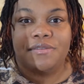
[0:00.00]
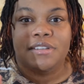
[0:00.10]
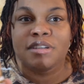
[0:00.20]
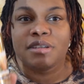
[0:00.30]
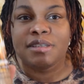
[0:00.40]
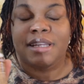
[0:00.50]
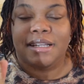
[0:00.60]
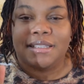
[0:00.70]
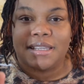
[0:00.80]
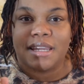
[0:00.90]
you know, the
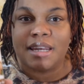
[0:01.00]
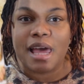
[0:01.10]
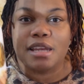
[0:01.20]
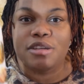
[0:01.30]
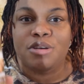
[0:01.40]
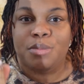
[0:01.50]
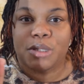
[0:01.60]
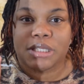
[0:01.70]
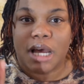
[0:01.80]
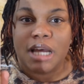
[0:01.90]
dead skin and, you know,
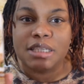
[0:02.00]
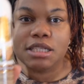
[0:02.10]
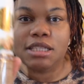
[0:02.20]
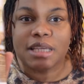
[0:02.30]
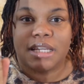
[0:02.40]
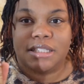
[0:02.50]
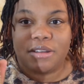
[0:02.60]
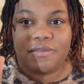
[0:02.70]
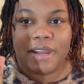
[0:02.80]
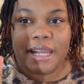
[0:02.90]
massaging it and
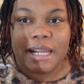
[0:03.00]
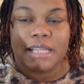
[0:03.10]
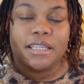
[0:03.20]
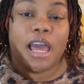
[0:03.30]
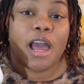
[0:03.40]
stuff like that,